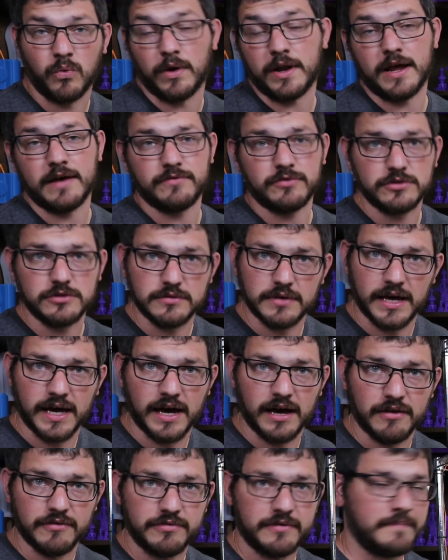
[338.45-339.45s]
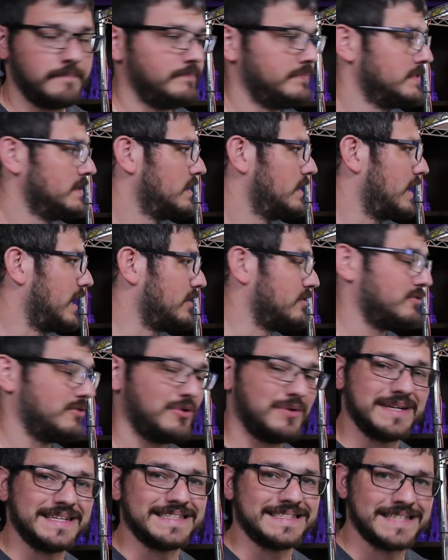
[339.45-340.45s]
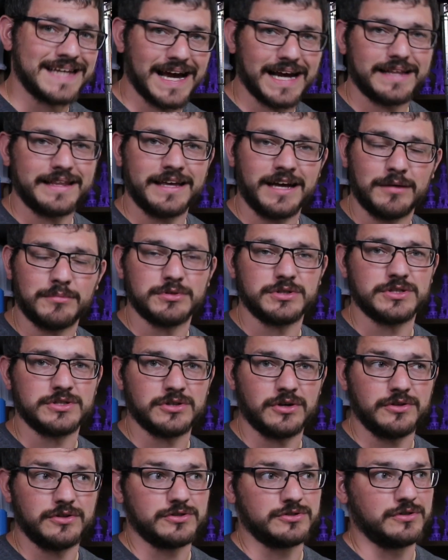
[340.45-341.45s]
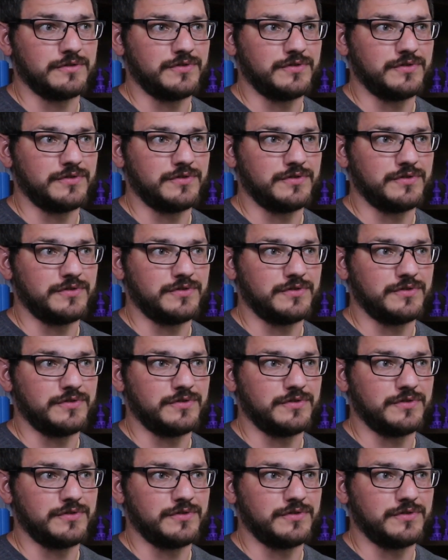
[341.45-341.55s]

whatever you have, and you'll know exactly how much is on there.